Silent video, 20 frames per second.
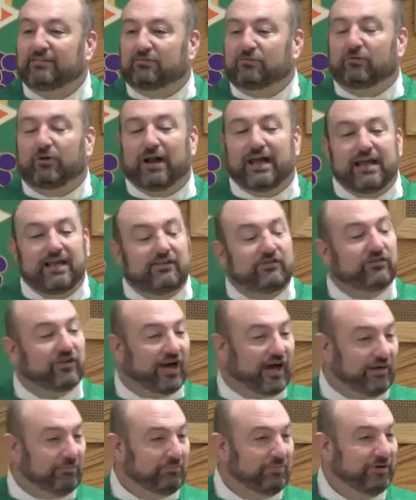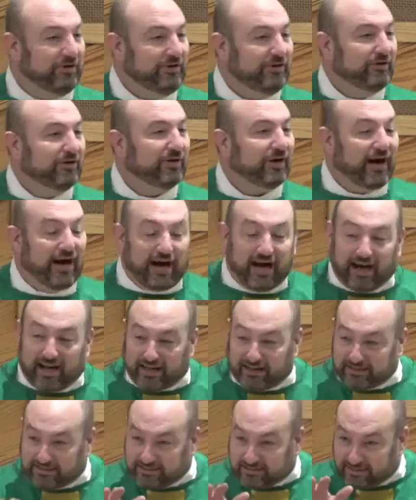Raise up your
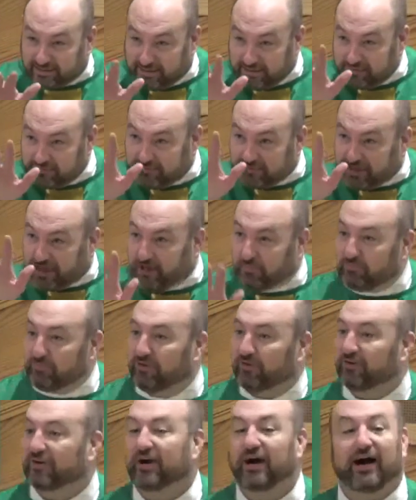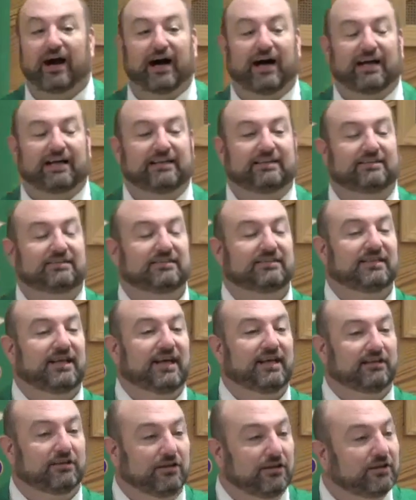eyes, lift up your eyes,
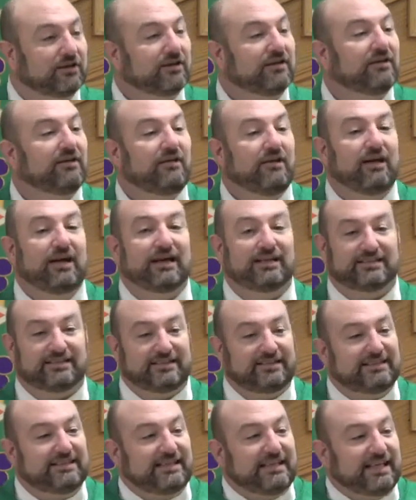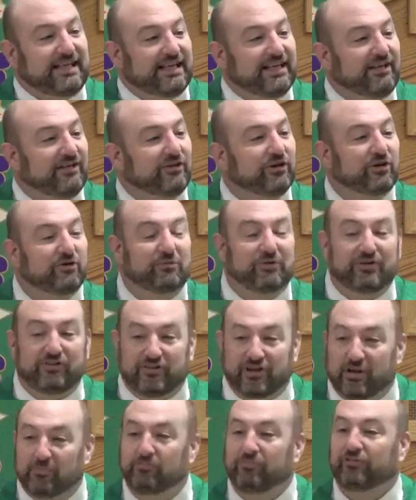and look and see your
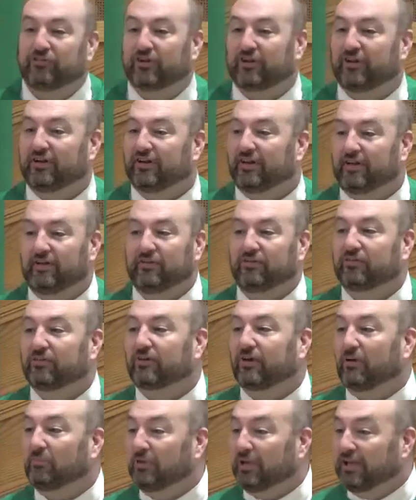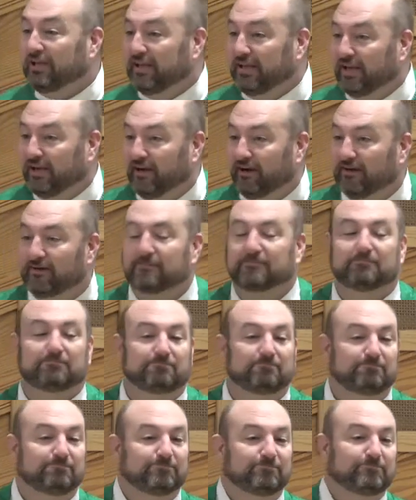redemption is coming near.
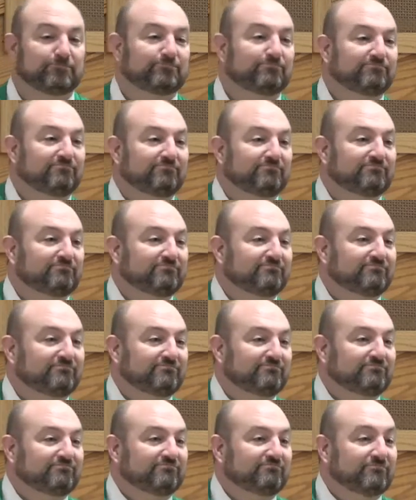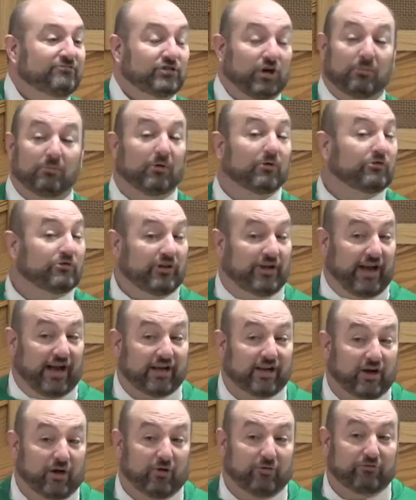It's almost an
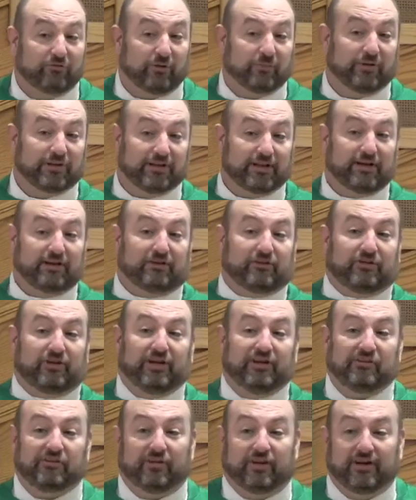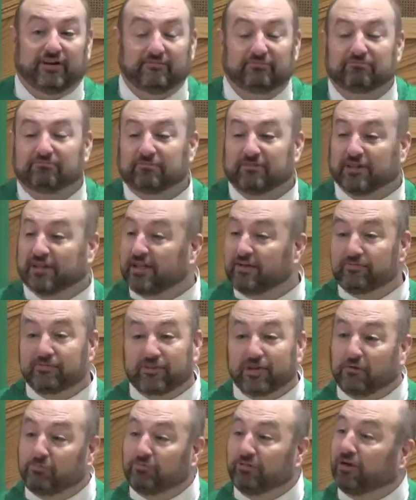echo from the liturgy, isn't it? Lift
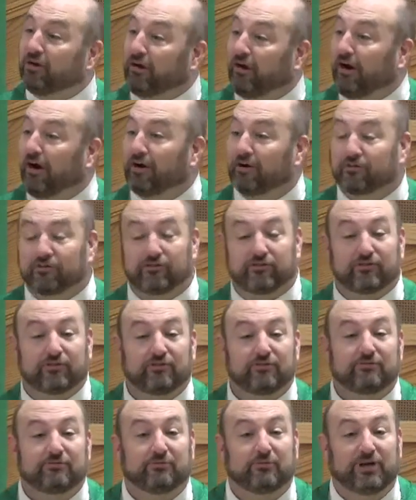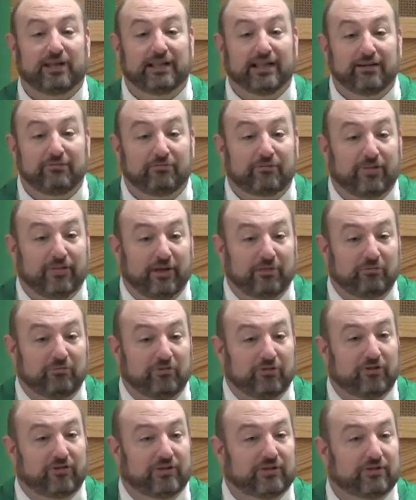up your hearts. We lift them
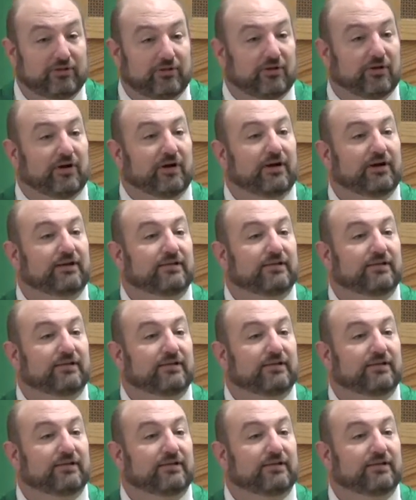to the Lord.